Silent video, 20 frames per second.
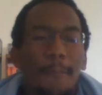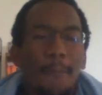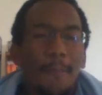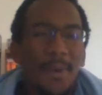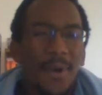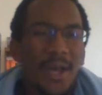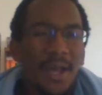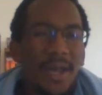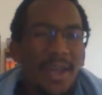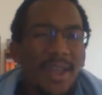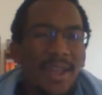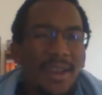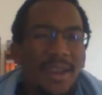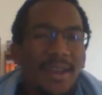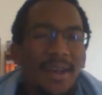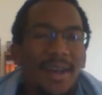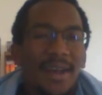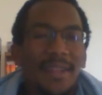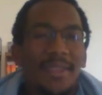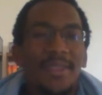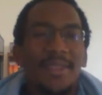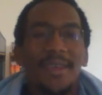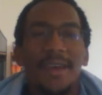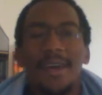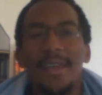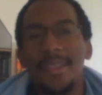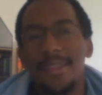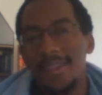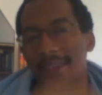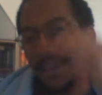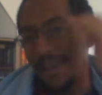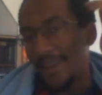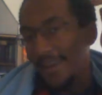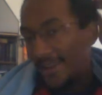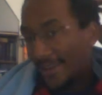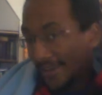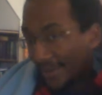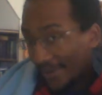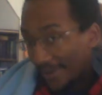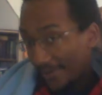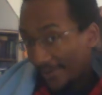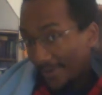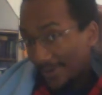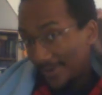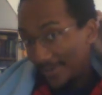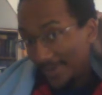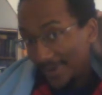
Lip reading: but I thought that there wouldn't